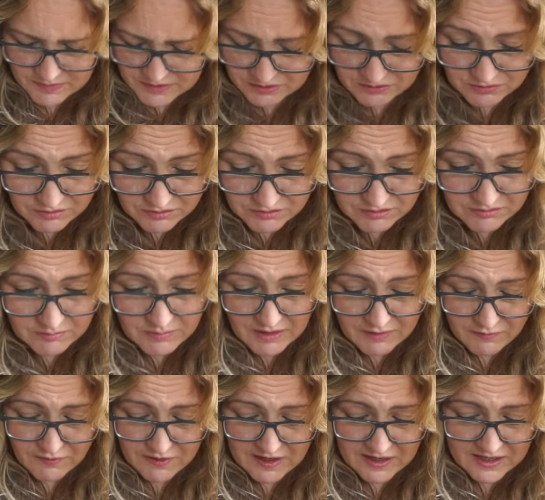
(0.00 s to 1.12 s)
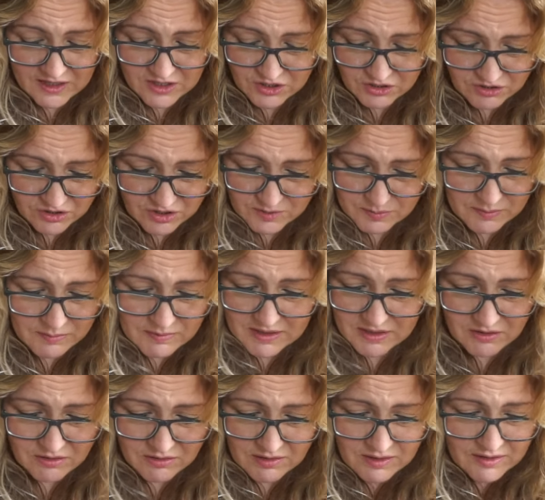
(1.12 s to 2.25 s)
I don't know. I feel like it should just be main
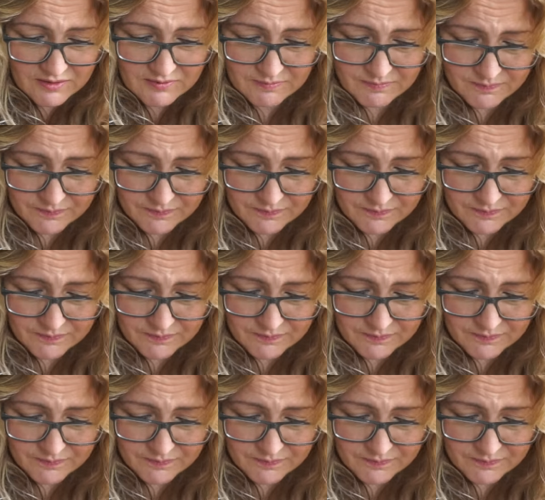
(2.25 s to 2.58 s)
colour.